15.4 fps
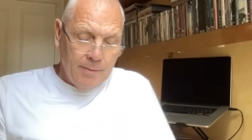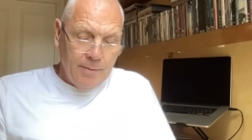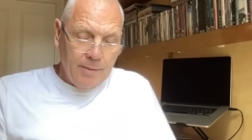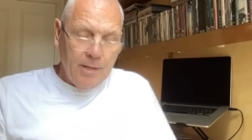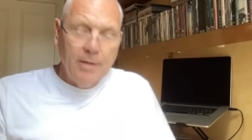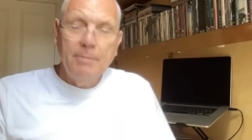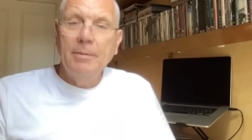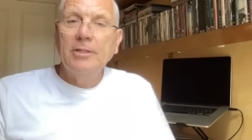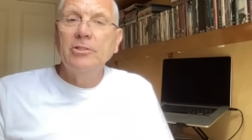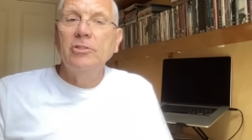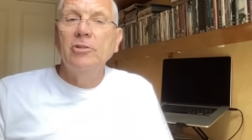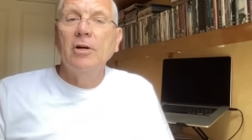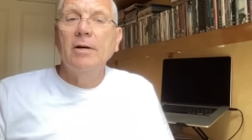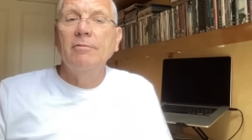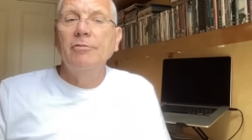The only
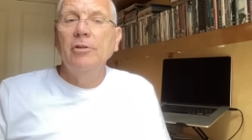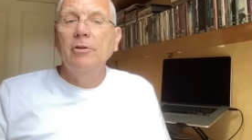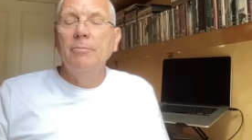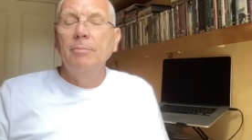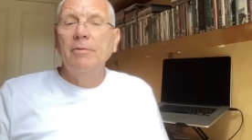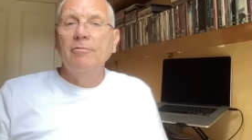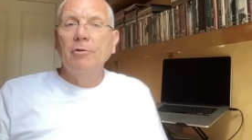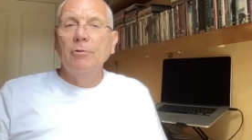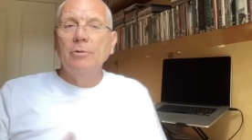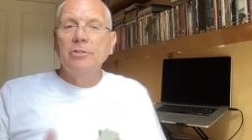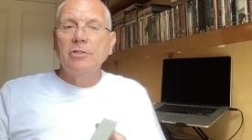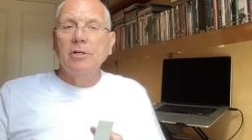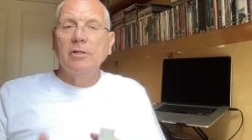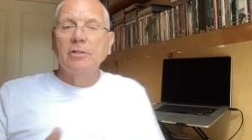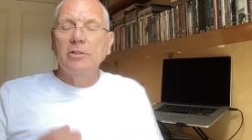message I have for you before we
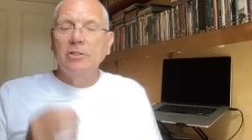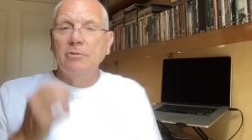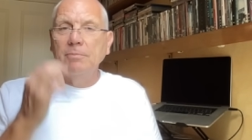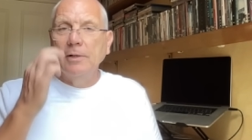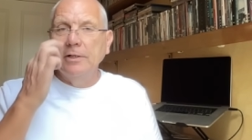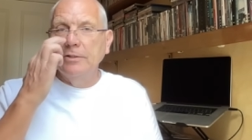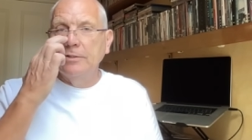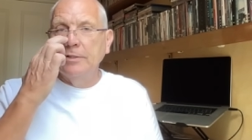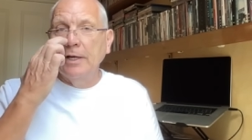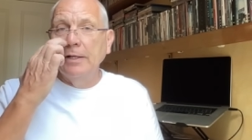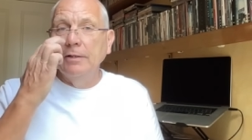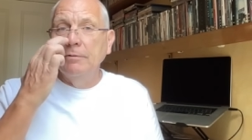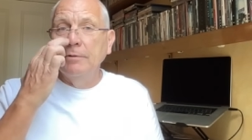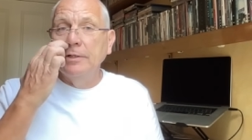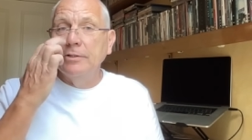start is please
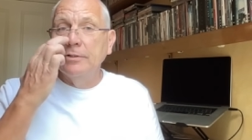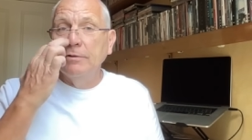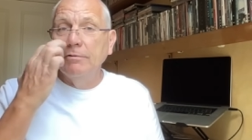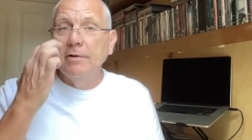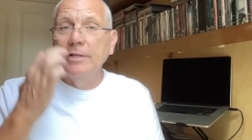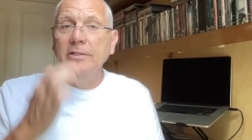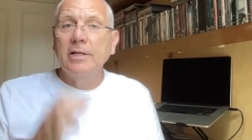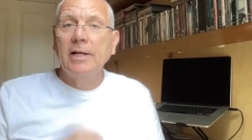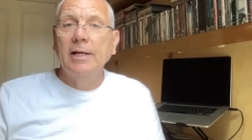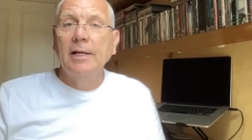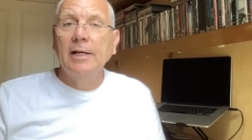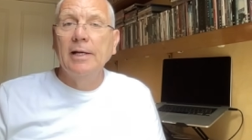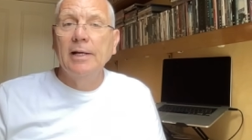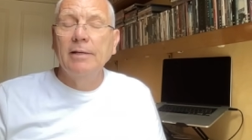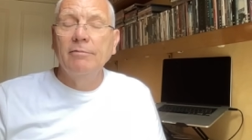take the bits that
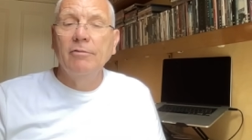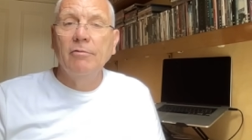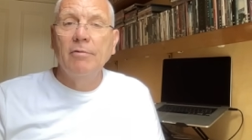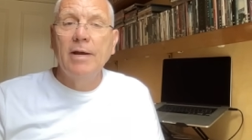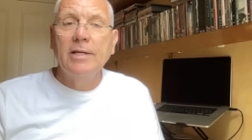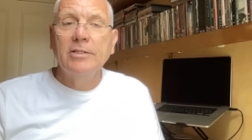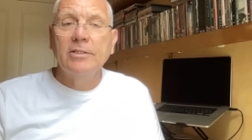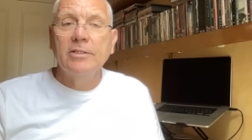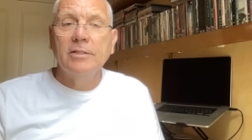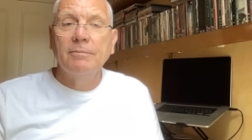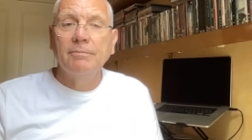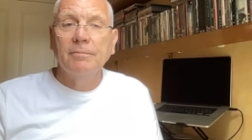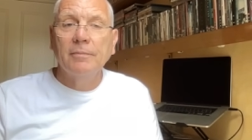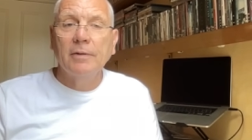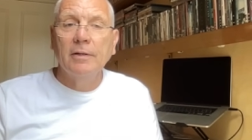resonate and leave the rest.
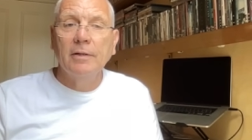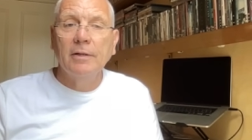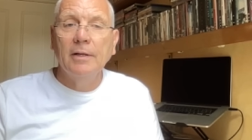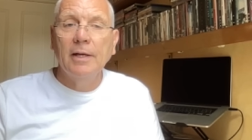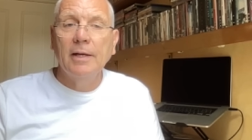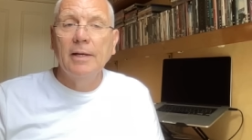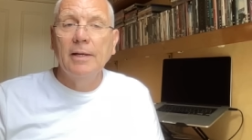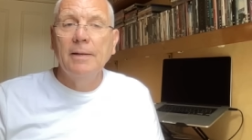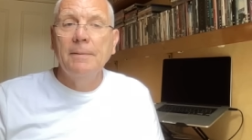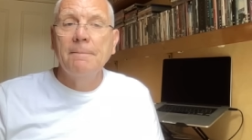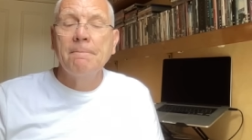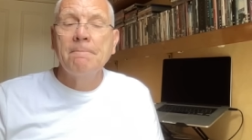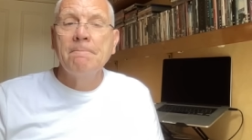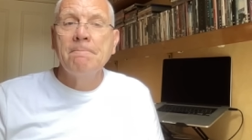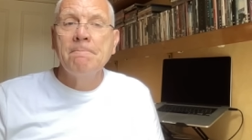Okay?
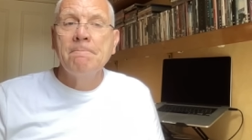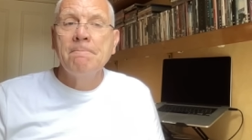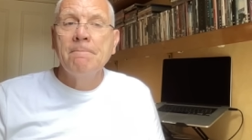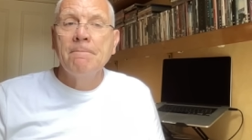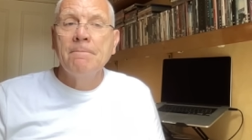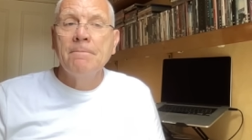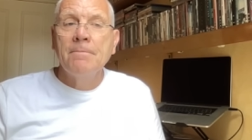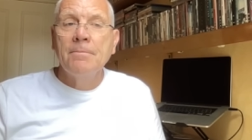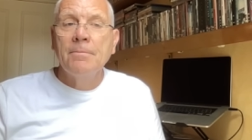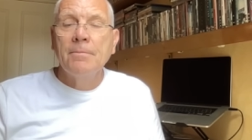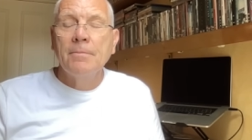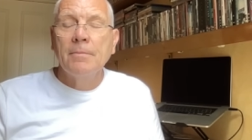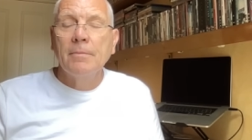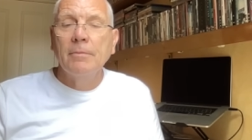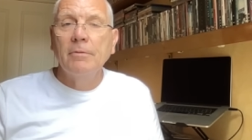
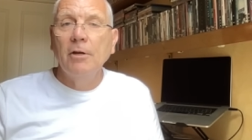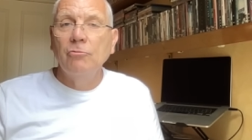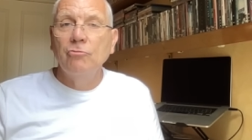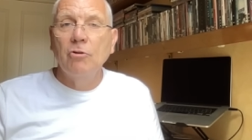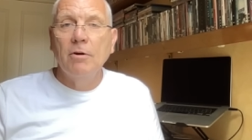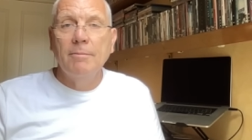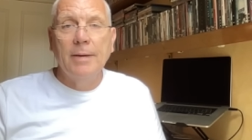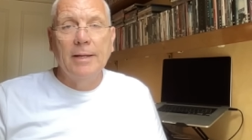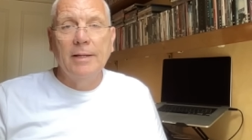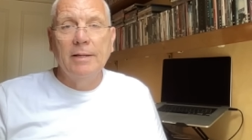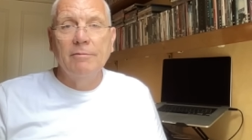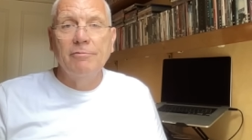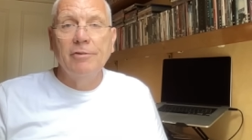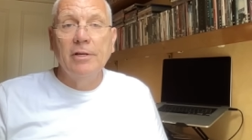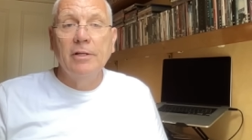Don't try and make
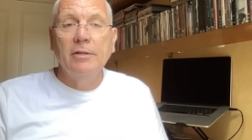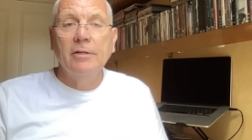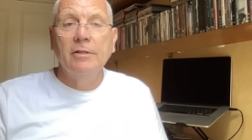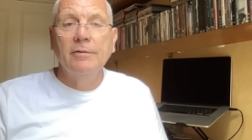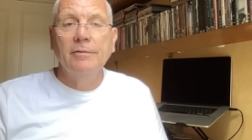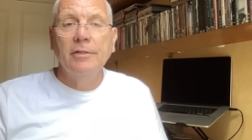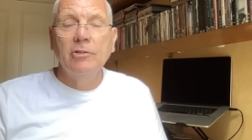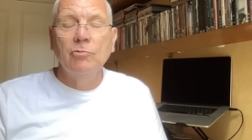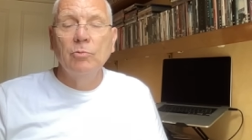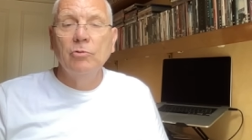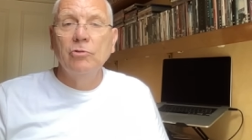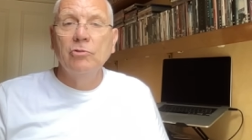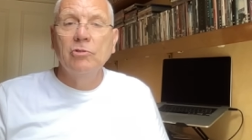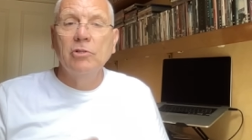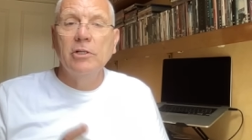it fit. This will
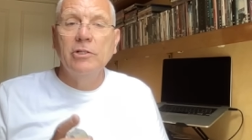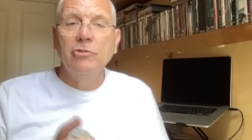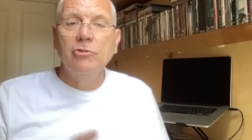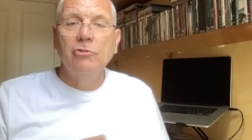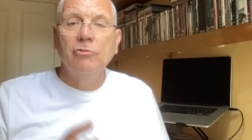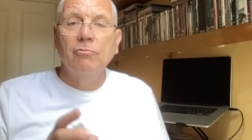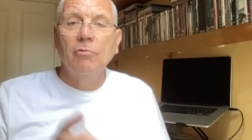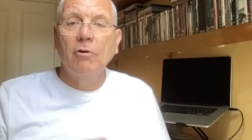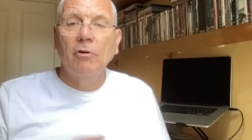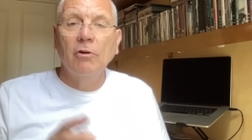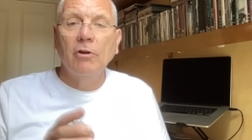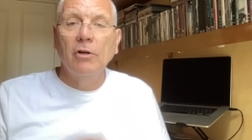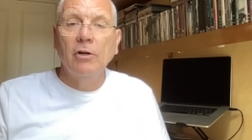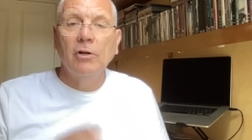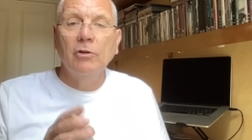just lead you to wrong
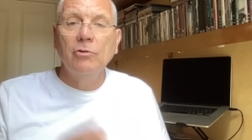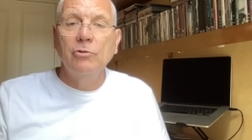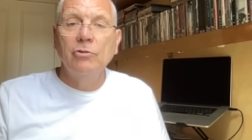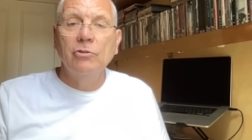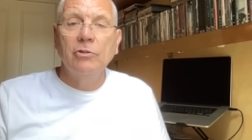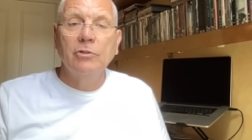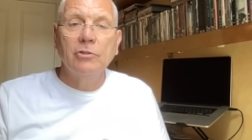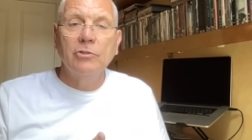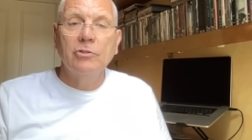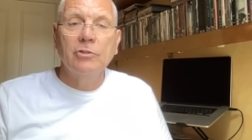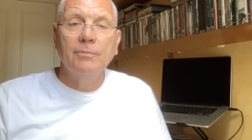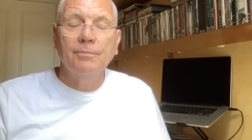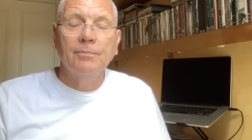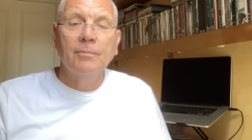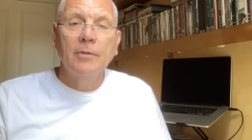conclusions.
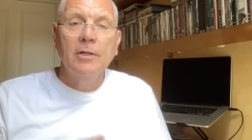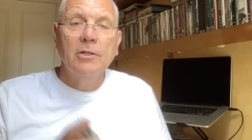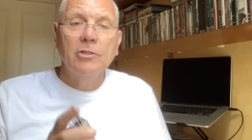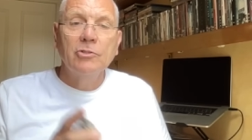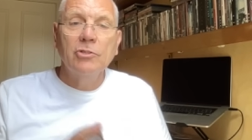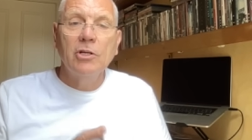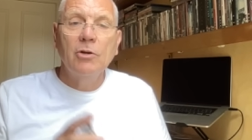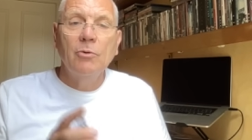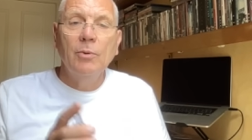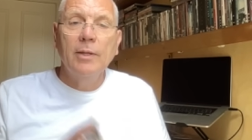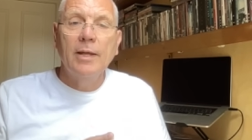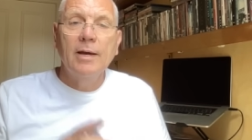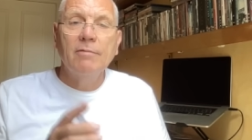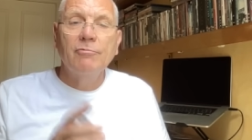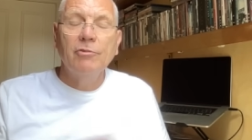So,
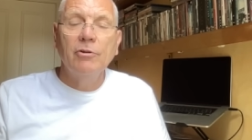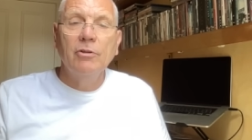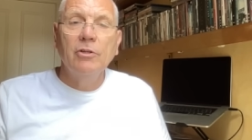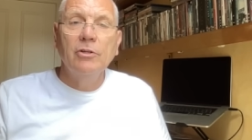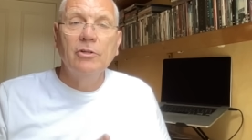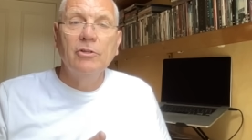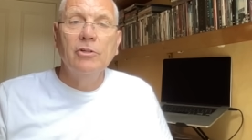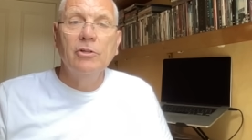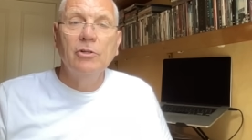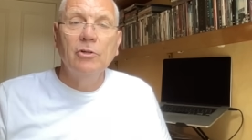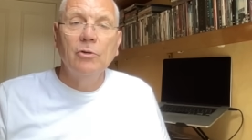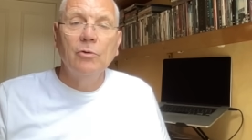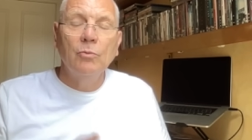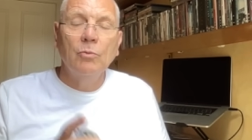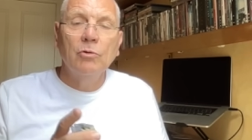without further
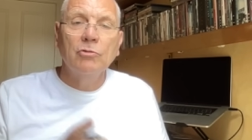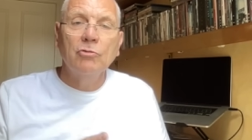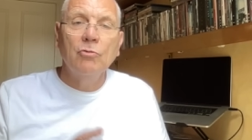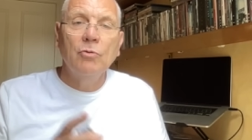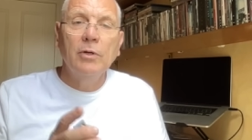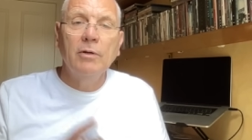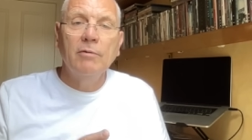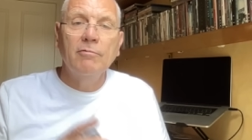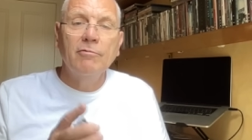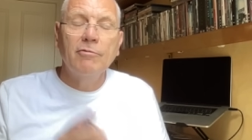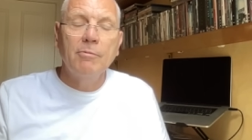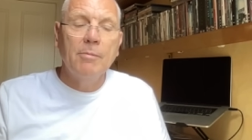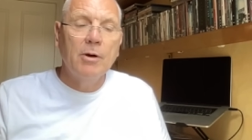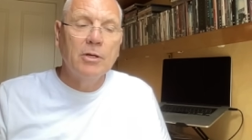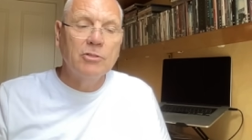ado, what's going on
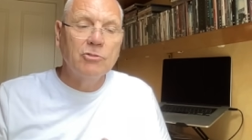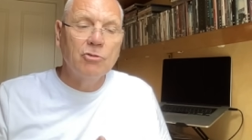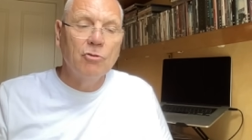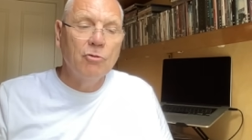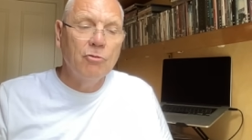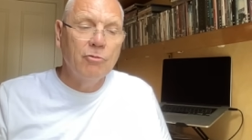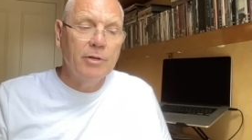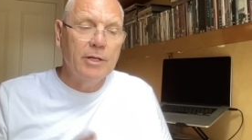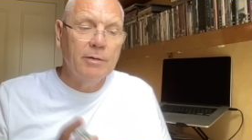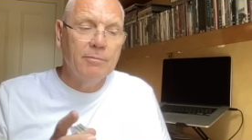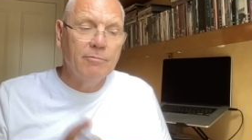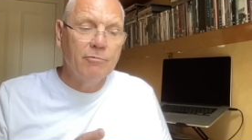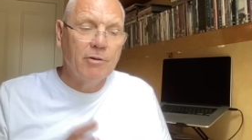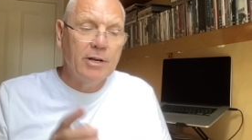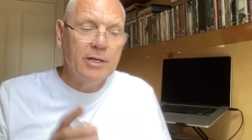for my
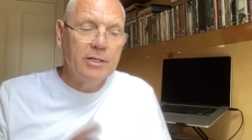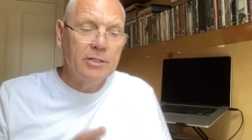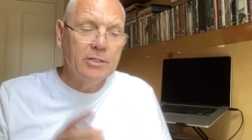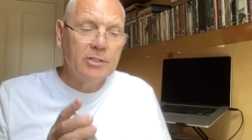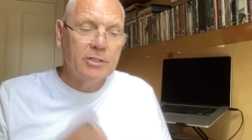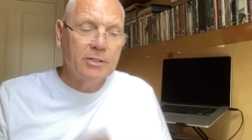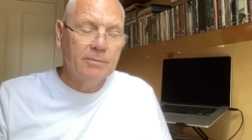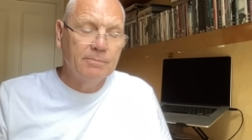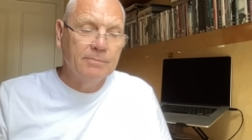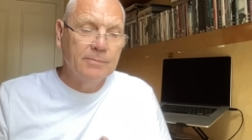Taurian friends?